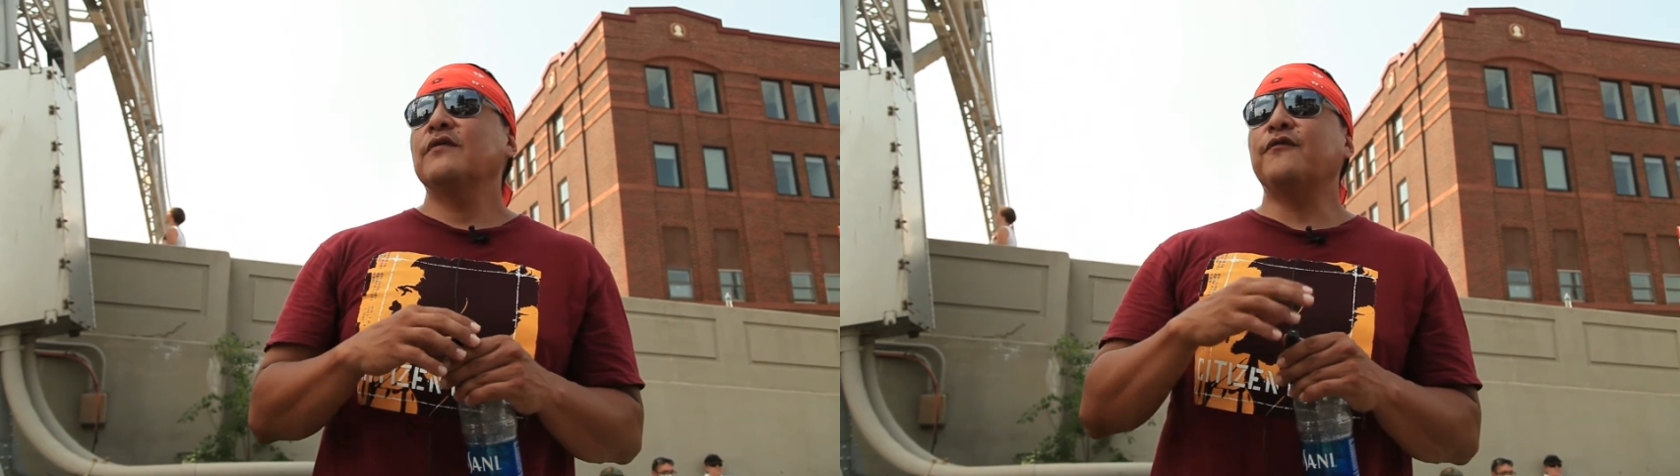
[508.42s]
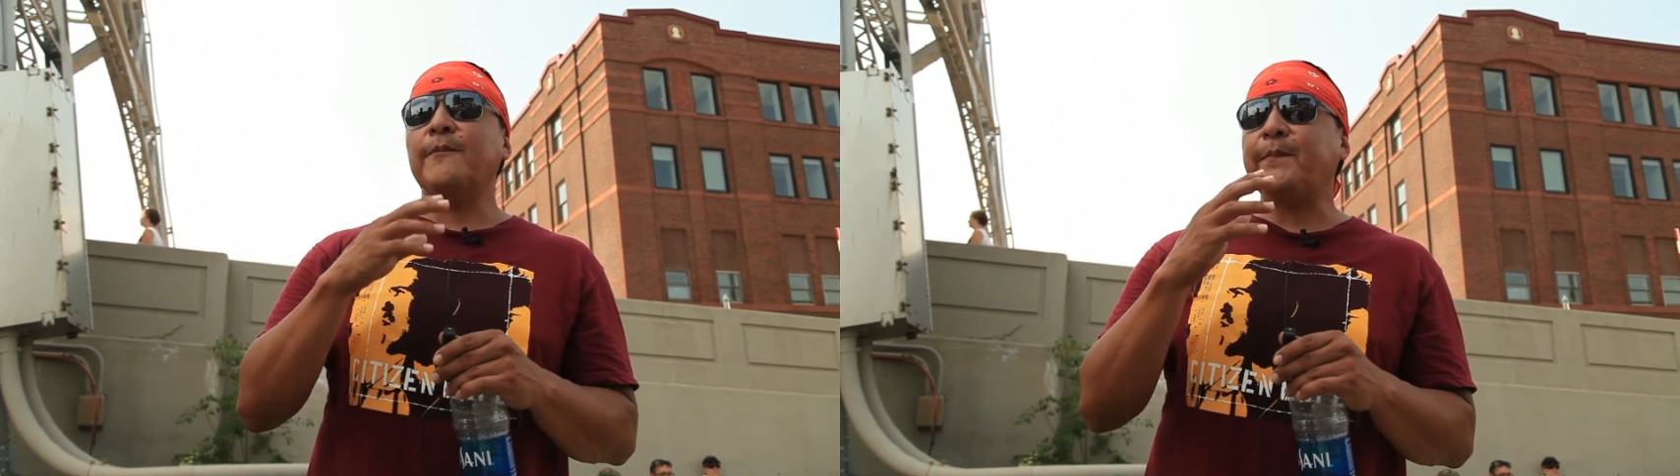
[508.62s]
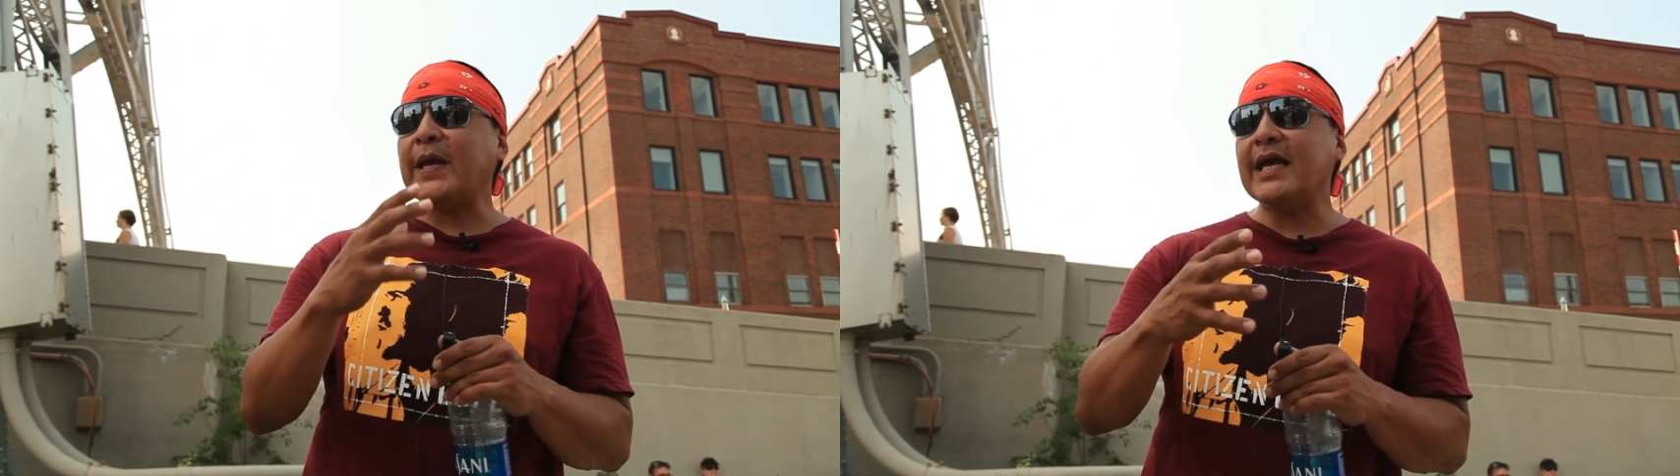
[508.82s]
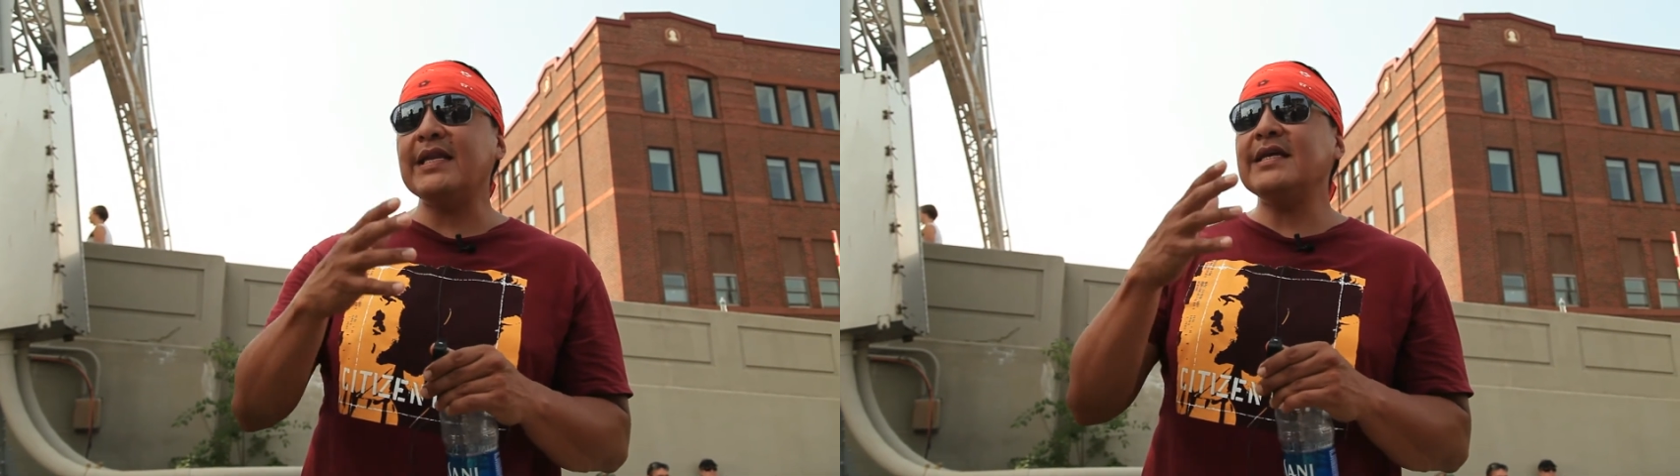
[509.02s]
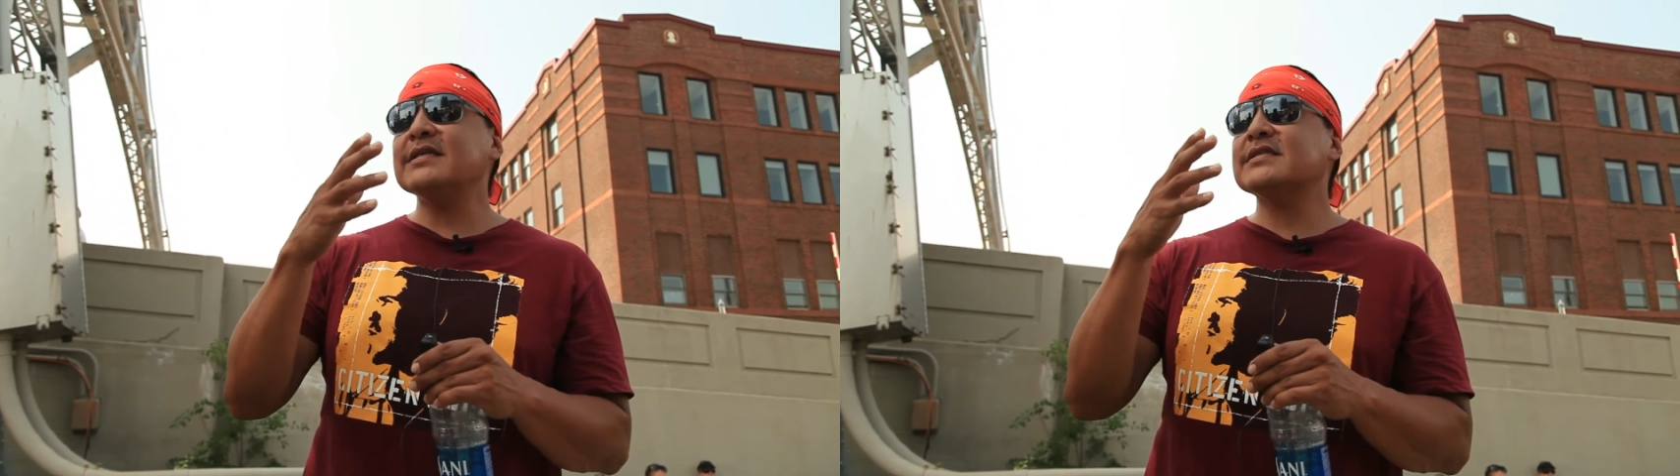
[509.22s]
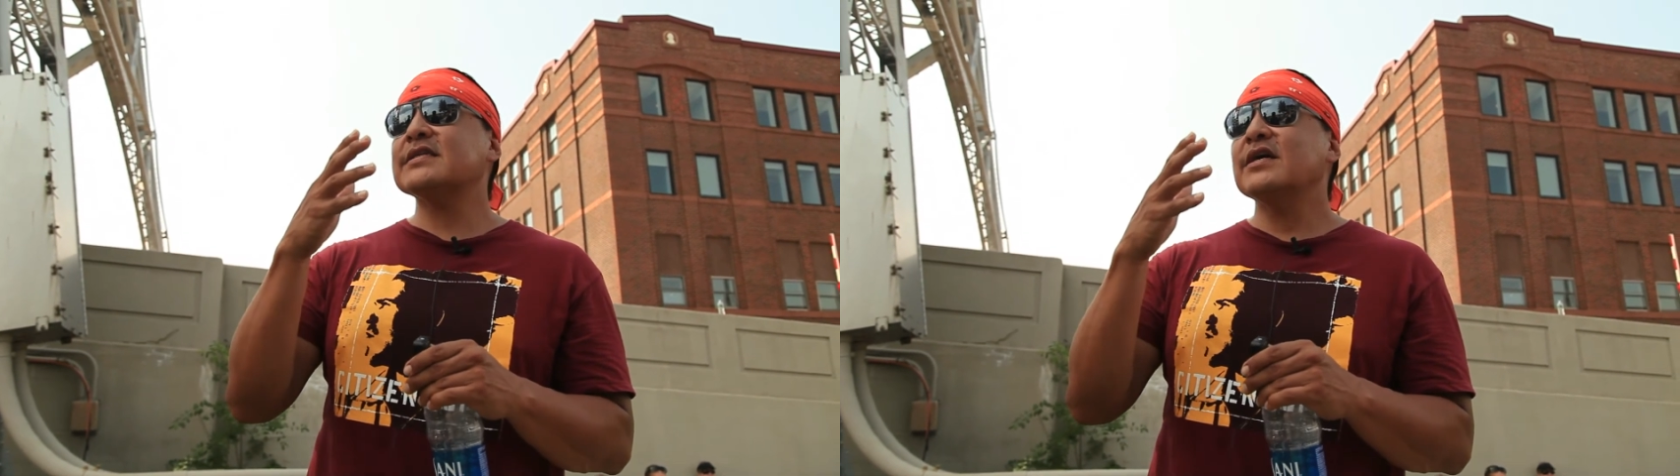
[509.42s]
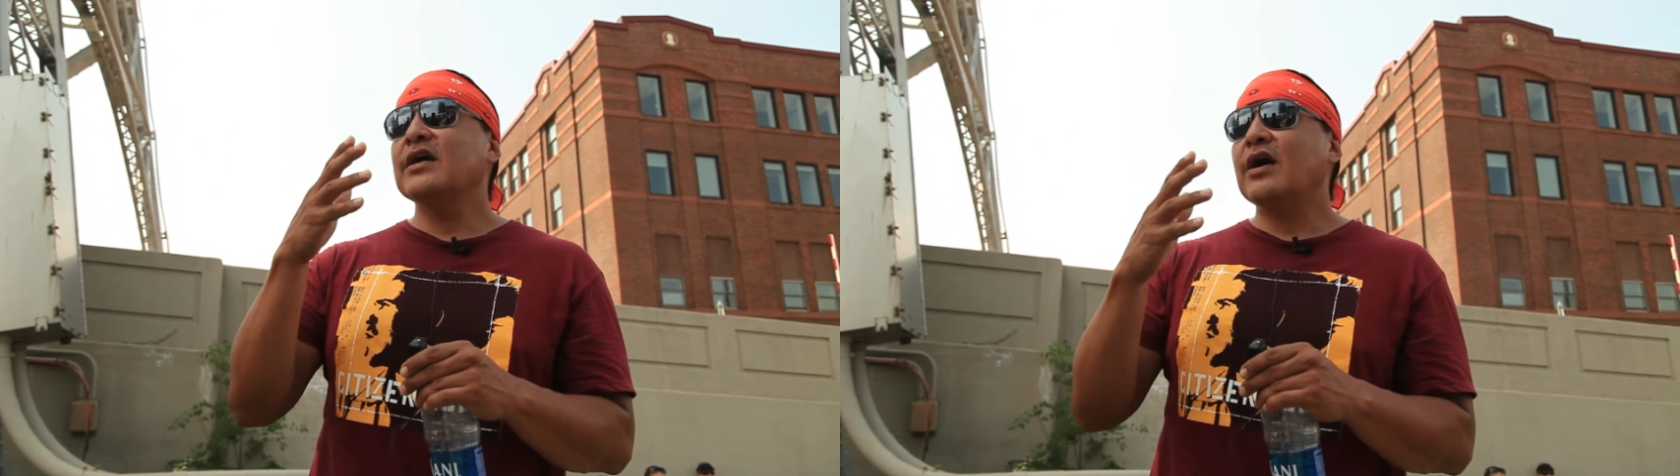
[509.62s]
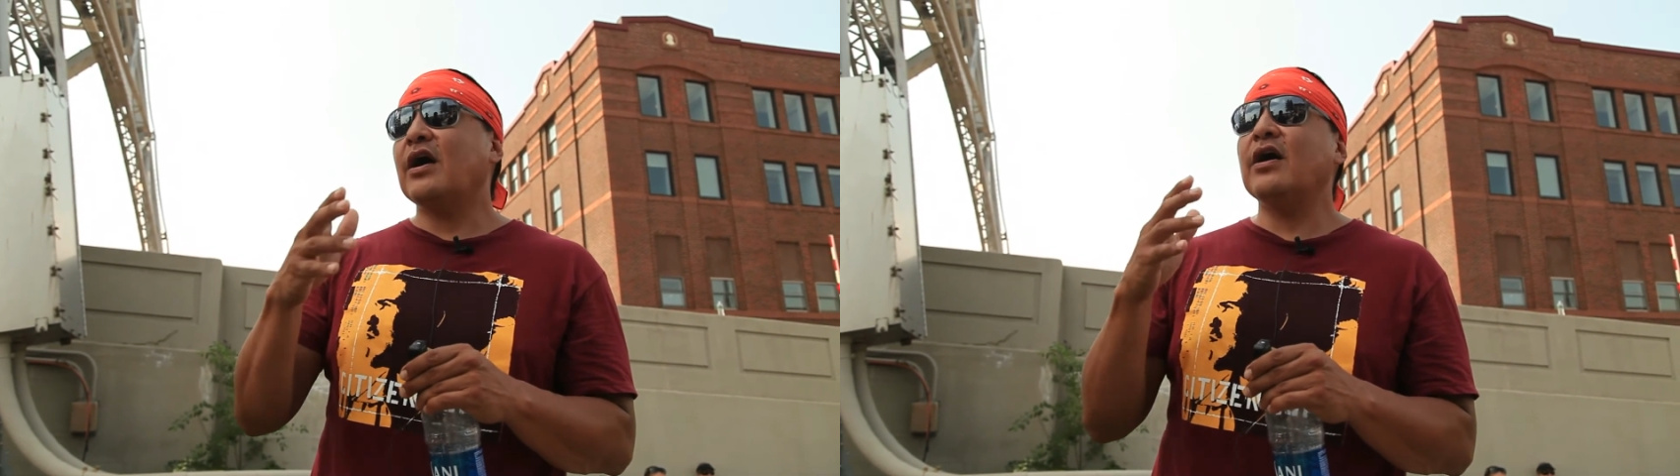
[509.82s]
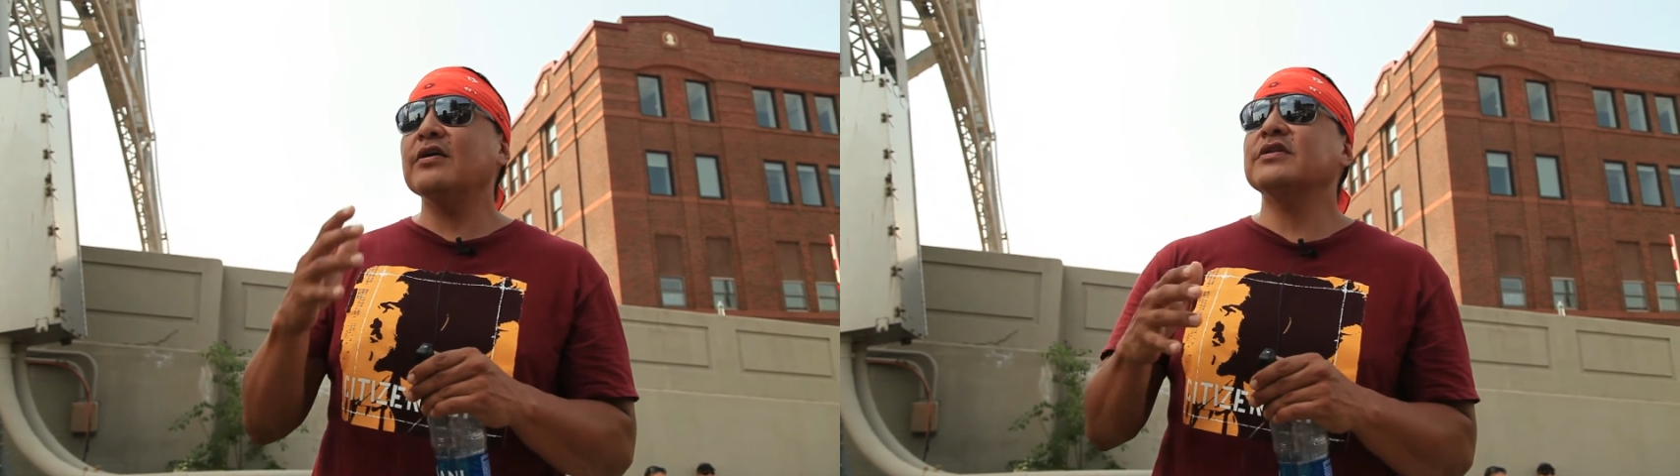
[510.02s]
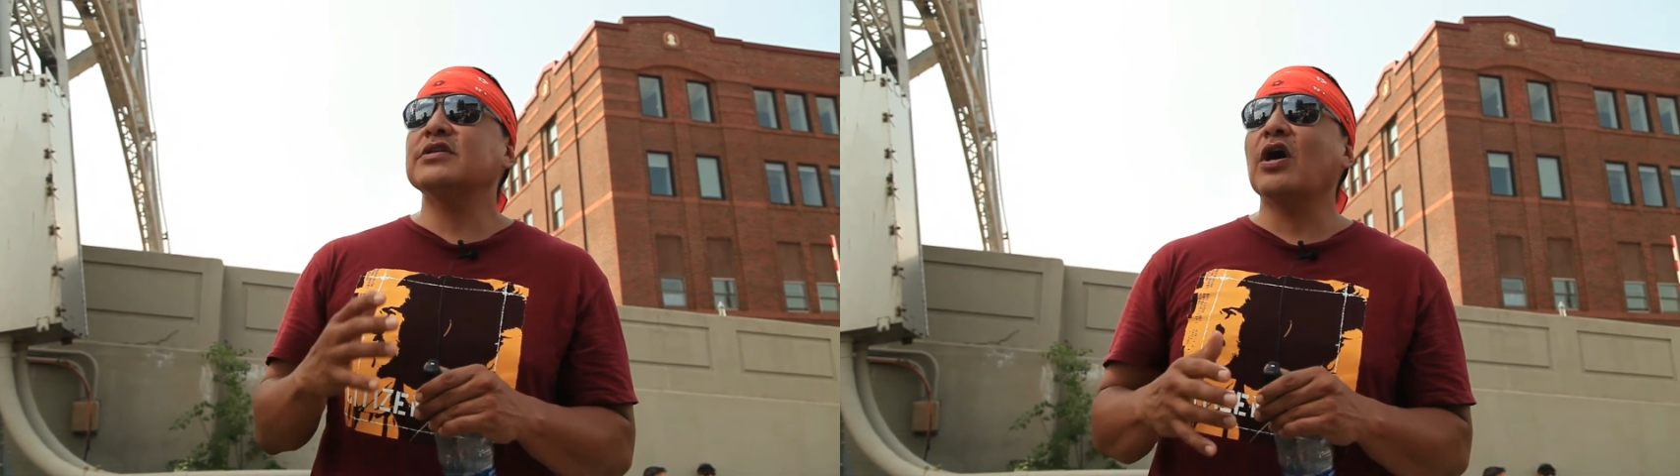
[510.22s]
for pennies
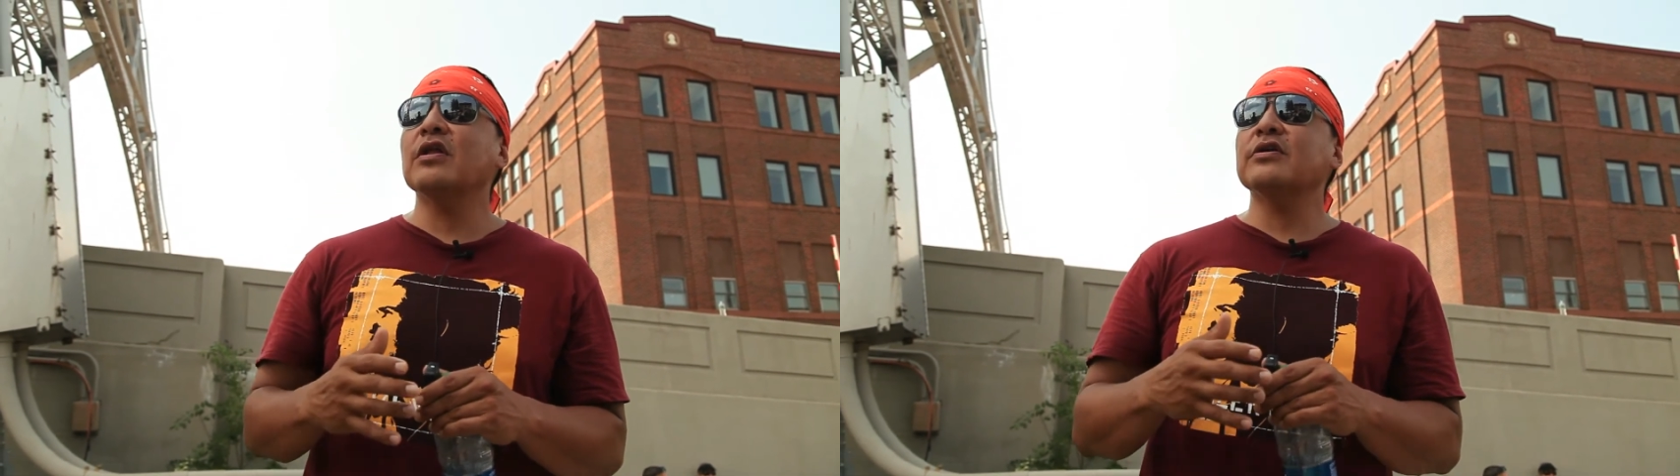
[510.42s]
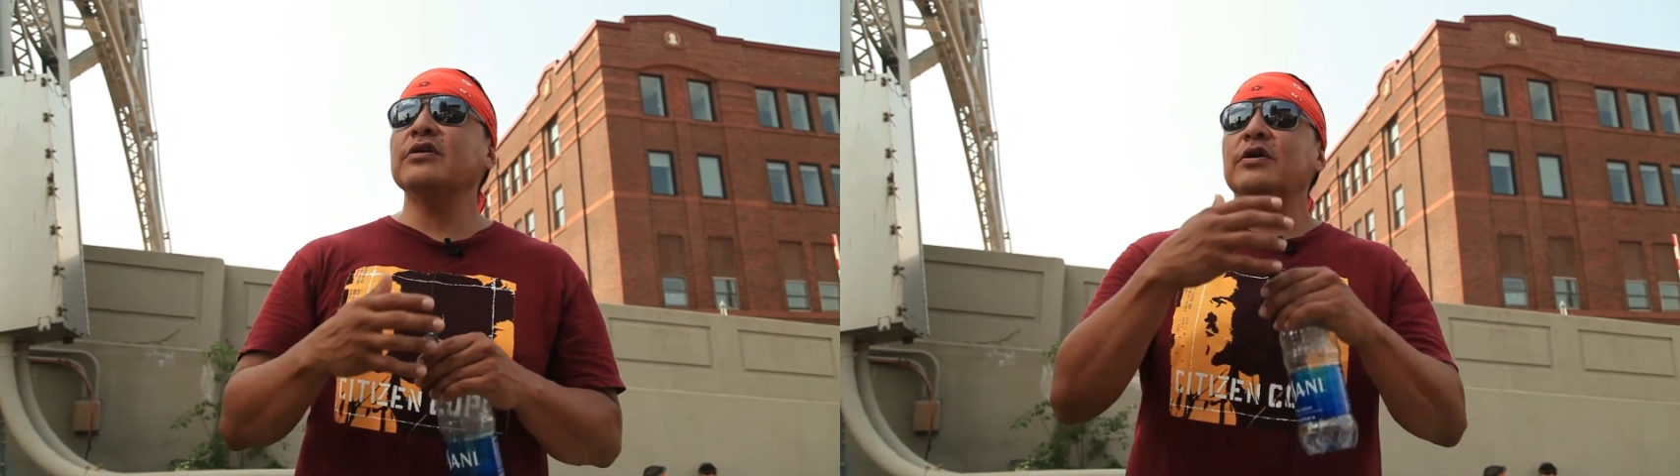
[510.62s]
on the dollar.